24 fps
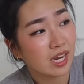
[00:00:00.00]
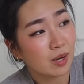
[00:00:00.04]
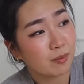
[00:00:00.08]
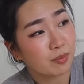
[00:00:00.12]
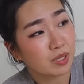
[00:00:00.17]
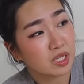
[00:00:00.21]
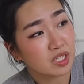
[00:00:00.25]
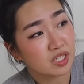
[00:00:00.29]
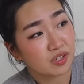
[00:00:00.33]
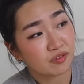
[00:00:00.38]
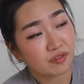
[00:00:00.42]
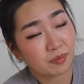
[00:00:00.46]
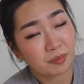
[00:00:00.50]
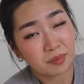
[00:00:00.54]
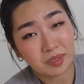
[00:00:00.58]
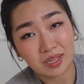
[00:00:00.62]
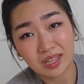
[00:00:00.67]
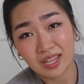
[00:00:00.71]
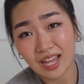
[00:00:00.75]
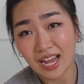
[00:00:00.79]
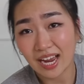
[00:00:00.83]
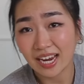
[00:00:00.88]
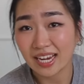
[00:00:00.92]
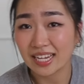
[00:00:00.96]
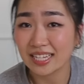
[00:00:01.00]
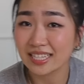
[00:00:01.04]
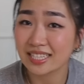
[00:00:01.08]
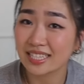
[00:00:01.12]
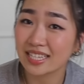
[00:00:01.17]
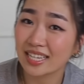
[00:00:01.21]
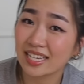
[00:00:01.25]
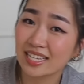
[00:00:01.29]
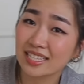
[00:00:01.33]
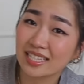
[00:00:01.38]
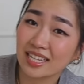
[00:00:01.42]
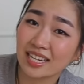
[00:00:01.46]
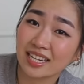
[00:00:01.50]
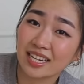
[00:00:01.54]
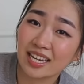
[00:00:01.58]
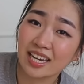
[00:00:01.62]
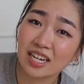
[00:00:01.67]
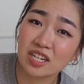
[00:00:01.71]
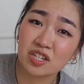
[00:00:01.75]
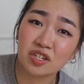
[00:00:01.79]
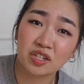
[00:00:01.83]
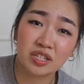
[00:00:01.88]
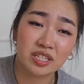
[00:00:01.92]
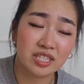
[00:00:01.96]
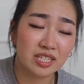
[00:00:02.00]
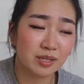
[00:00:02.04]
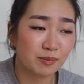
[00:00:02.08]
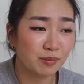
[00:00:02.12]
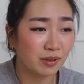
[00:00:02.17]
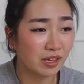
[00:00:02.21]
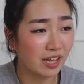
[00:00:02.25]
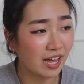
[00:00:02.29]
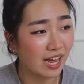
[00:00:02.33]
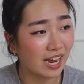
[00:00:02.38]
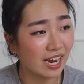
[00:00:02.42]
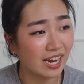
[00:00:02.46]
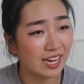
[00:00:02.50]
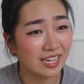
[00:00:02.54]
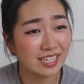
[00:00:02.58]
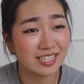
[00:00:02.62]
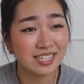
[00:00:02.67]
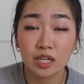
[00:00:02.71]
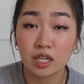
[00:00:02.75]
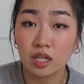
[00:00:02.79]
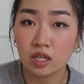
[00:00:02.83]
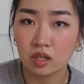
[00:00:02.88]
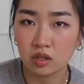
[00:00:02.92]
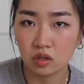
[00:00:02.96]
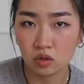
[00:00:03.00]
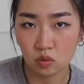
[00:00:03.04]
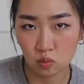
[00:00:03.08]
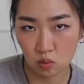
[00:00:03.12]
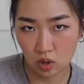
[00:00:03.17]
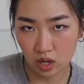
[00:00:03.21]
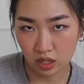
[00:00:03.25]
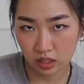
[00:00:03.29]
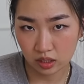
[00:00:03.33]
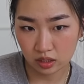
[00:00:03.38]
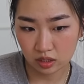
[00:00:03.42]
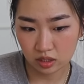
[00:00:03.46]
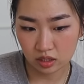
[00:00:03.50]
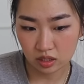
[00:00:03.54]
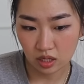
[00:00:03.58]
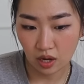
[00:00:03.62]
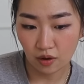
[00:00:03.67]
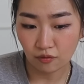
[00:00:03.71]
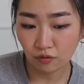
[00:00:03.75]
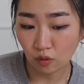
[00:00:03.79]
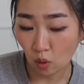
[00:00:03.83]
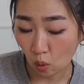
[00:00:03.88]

a bunch of appliances and kitchen supplies, cute ones, of